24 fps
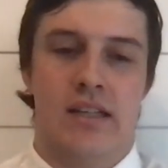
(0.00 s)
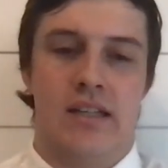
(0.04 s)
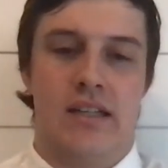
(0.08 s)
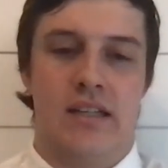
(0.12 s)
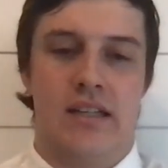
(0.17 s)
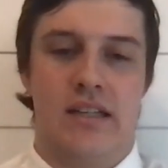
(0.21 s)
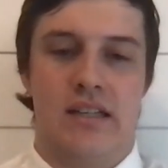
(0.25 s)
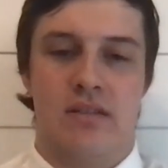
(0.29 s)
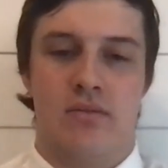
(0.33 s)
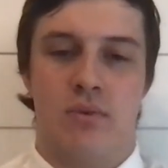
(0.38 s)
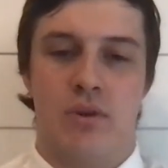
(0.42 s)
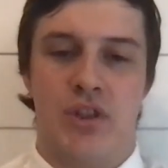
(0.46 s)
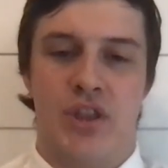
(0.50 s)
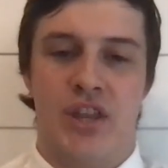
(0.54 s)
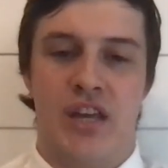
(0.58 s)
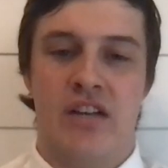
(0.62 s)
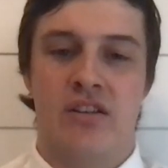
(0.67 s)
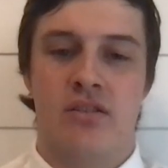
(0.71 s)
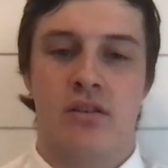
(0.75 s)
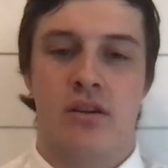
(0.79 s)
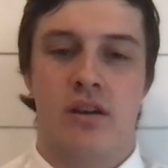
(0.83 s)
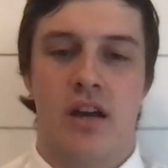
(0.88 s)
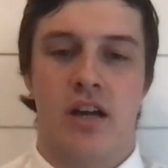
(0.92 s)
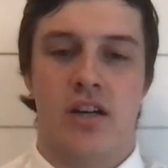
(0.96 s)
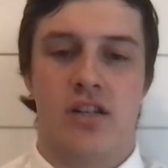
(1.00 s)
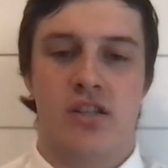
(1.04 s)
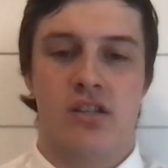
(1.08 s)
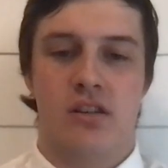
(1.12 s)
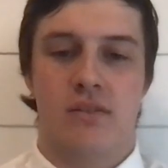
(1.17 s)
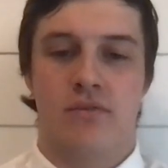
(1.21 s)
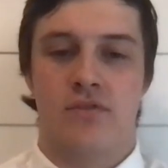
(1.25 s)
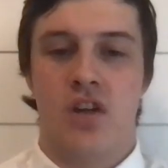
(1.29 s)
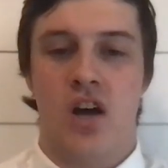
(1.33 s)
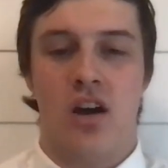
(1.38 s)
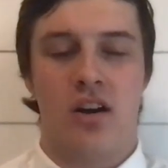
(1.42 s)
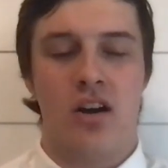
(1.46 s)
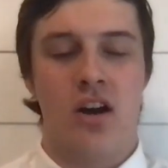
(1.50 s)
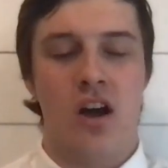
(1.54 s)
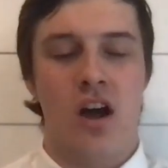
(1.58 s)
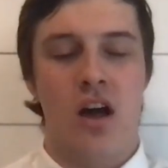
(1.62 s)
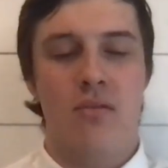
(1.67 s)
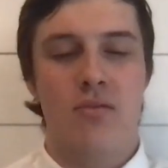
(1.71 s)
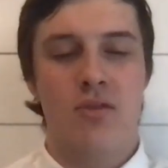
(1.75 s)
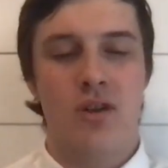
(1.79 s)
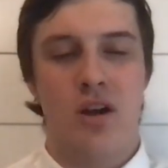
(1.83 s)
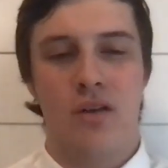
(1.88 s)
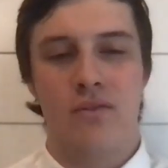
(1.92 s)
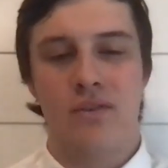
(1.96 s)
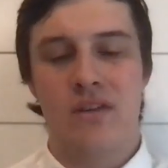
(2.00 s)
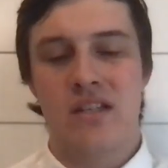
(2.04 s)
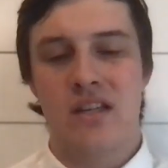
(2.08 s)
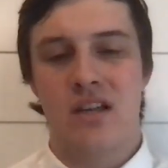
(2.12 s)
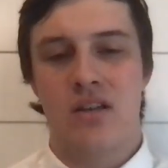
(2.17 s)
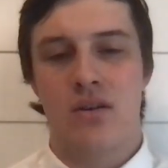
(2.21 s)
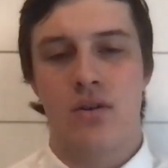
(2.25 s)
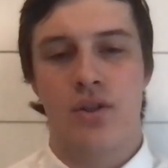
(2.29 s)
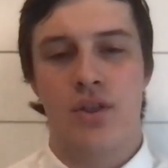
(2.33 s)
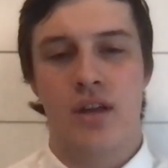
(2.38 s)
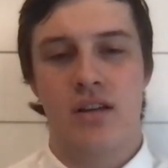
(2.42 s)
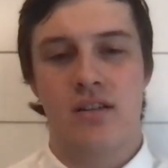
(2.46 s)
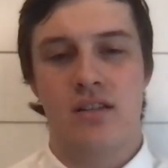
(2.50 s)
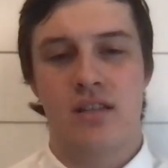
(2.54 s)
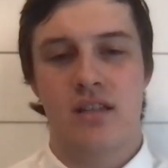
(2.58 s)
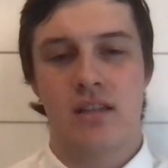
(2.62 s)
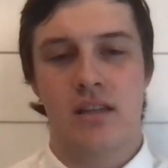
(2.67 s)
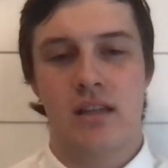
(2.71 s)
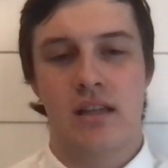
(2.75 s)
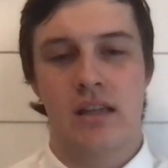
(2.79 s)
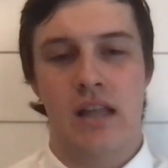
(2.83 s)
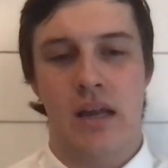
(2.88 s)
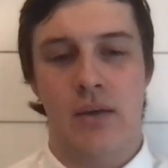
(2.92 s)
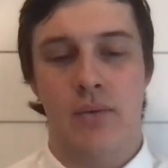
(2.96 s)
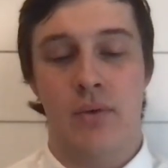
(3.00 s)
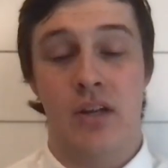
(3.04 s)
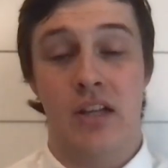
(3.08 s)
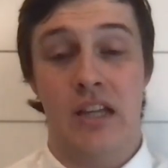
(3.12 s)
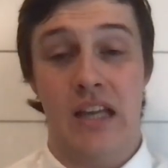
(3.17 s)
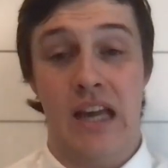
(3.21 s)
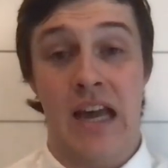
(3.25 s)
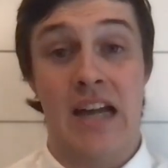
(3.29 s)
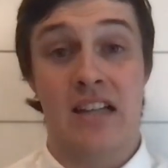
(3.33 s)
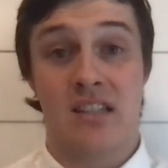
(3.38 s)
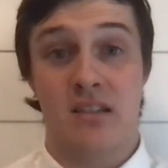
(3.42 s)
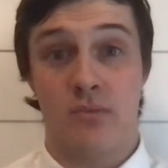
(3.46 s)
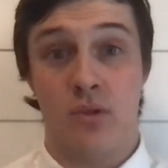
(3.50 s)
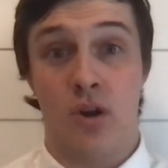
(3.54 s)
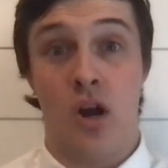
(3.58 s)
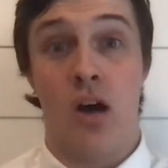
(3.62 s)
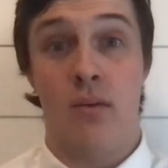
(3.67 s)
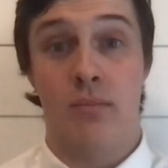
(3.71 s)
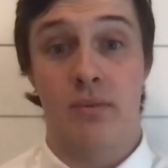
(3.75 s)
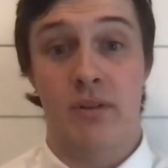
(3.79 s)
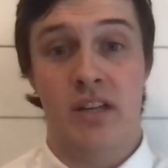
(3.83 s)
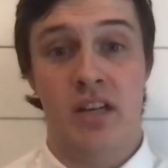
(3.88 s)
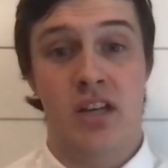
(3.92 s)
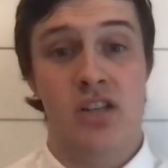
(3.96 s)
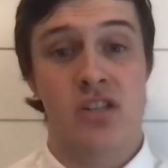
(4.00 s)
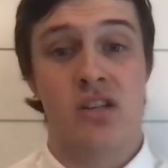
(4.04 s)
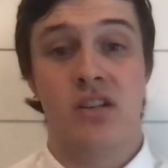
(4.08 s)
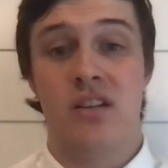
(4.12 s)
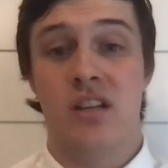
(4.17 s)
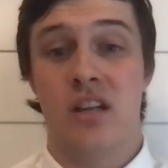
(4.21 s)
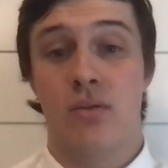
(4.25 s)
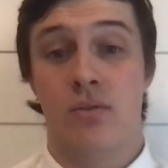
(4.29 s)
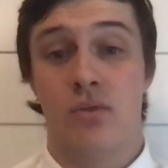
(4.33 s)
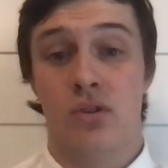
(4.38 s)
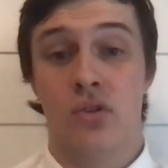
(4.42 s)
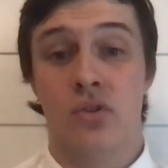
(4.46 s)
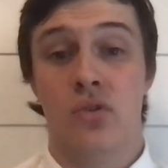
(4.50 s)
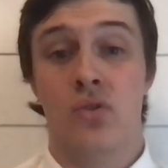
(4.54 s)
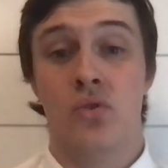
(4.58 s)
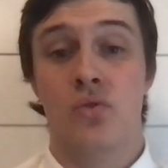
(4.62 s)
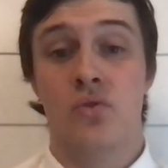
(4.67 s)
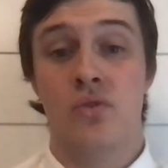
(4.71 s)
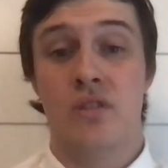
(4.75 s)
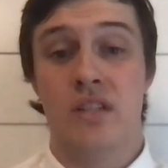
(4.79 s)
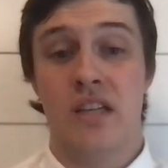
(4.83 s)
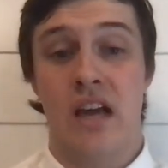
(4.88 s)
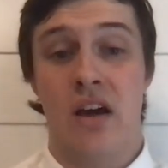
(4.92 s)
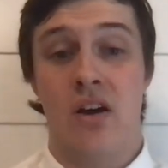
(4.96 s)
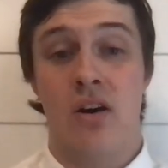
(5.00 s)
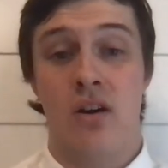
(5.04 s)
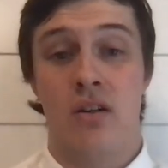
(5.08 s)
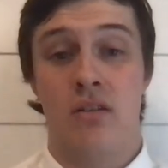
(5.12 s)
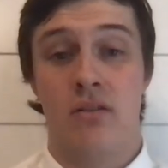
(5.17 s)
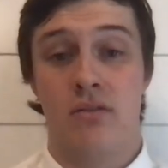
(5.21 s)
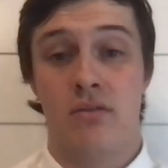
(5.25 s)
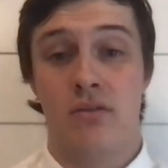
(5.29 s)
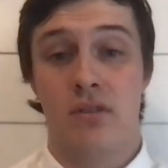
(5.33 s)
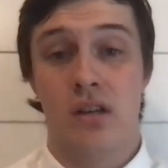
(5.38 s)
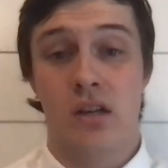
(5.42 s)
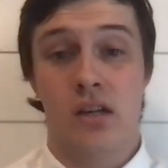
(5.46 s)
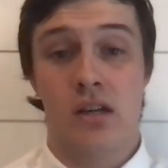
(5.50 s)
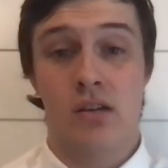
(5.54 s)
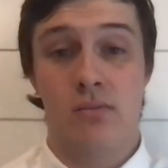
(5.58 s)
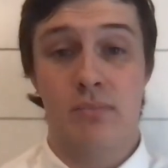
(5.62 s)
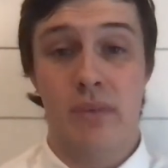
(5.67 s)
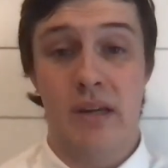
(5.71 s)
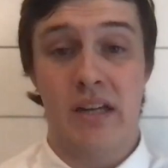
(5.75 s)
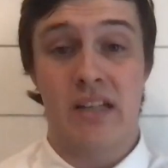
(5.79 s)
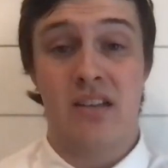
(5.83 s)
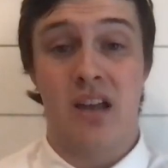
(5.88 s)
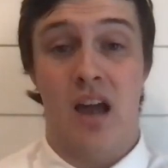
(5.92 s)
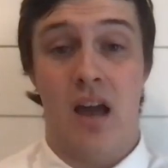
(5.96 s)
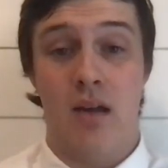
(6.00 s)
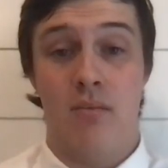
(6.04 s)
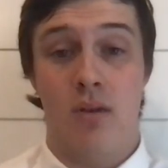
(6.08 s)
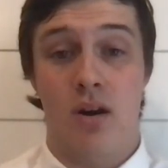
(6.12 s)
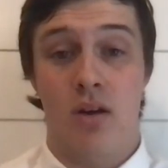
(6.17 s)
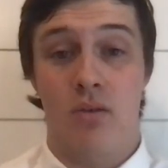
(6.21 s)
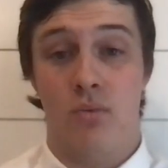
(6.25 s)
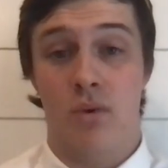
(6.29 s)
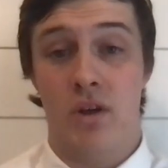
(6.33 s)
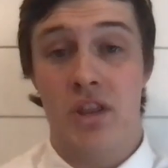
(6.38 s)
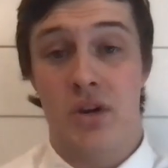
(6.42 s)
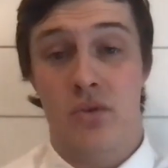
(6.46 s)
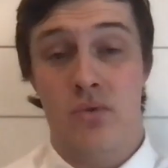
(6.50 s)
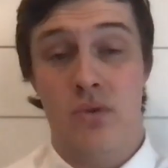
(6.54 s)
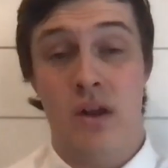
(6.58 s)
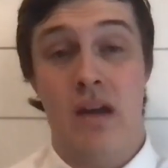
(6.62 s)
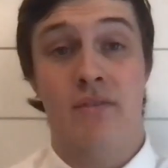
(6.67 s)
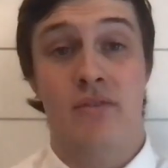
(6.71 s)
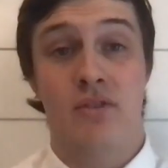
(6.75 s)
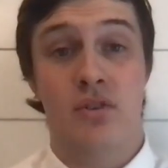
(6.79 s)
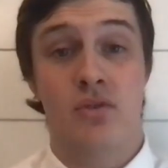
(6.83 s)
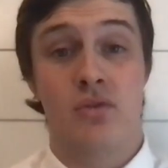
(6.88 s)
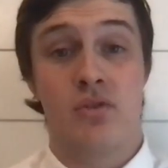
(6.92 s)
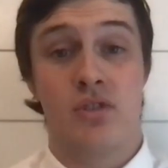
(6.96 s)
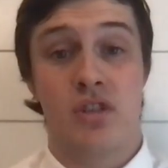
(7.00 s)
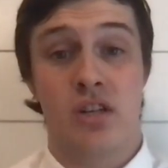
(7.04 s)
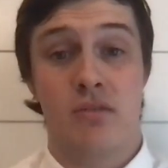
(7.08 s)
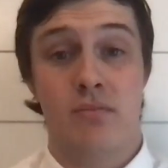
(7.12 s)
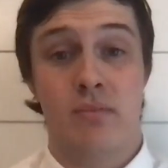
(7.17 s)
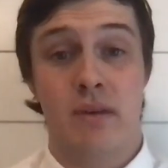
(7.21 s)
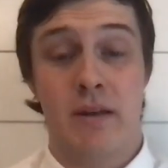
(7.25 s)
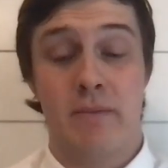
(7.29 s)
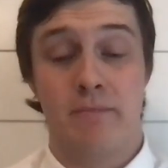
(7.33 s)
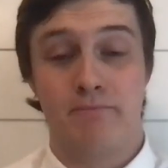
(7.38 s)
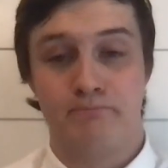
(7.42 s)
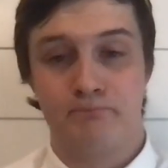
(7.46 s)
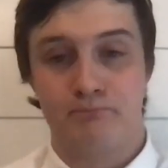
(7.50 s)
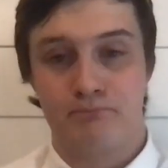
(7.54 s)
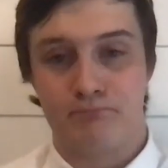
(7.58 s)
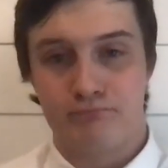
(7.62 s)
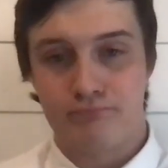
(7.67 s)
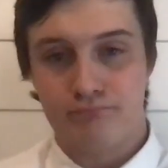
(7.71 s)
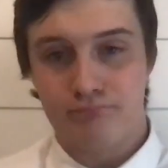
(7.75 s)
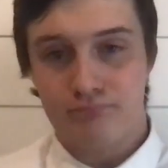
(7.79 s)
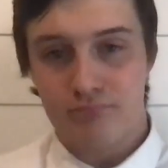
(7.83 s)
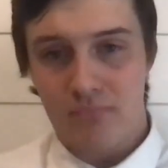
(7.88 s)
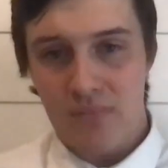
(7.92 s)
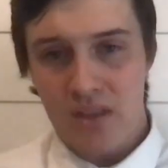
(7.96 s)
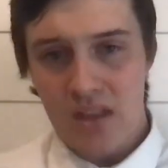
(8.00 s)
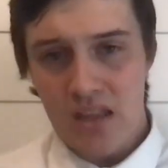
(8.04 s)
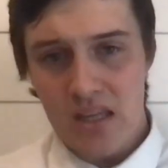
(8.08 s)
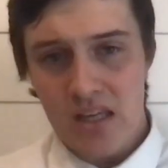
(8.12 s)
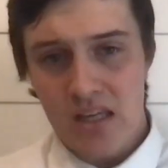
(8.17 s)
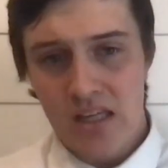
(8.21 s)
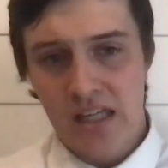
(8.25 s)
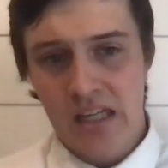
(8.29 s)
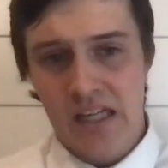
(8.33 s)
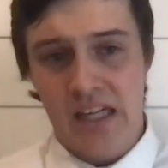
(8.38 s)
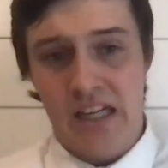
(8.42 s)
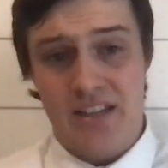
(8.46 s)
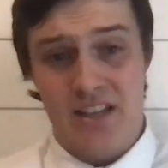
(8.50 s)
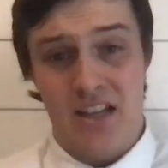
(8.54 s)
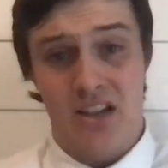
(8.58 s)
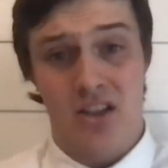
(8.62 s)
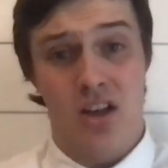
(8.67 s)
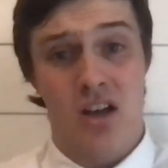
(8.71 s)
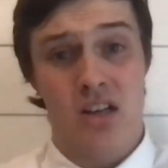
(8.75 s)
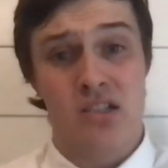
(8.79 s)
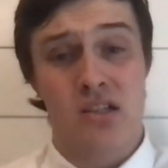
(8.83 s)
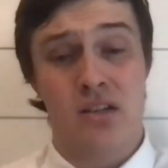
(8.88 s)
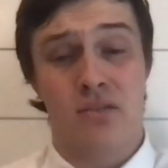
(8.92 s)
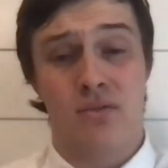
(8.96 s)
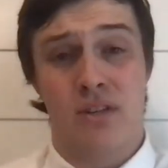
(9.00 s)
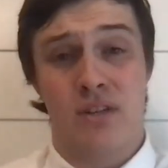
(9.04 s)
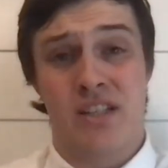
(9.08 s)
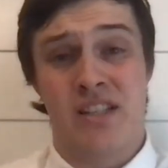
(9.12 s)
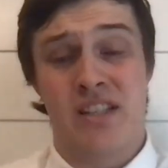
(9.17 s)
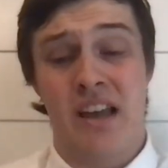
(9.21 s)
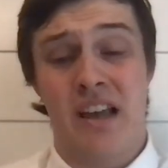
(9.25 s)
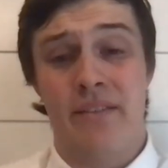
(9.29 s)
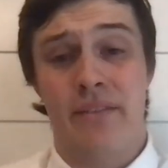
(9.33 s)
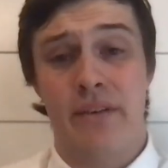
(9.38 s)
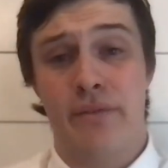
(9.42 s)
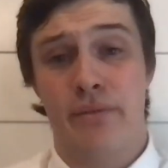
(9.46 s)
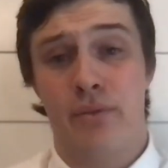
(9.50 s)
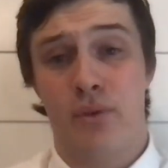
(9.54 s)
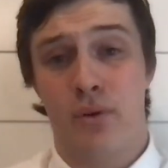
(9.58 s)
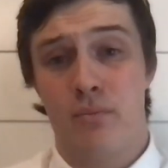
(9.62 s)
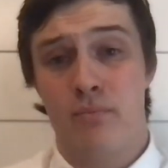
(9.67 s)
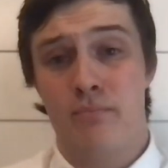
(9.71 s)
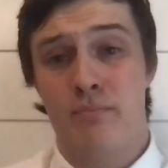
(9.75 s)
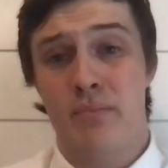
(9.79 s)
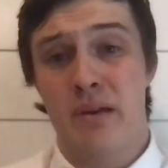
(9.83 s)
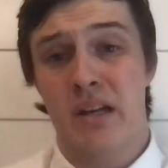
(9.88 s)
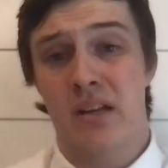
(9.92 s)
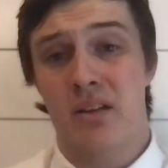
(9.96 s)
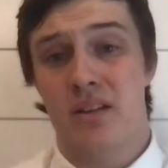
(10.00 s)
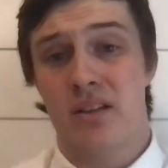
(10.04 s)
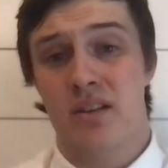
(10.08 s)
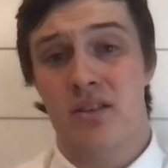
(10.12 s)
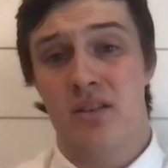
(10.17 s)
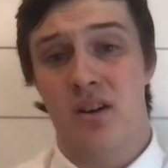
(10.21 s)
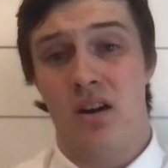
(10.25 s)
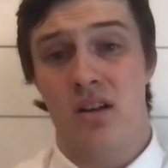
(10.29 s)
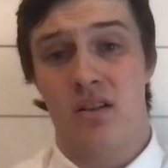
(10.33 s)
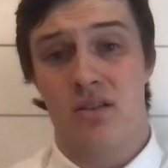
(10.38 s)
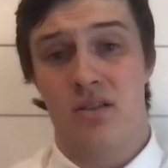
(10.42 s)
Because with the introduction of .com and all these other things, they really had some competition. They were losing out on big time on what their revenues could be. They lost over $74 billion.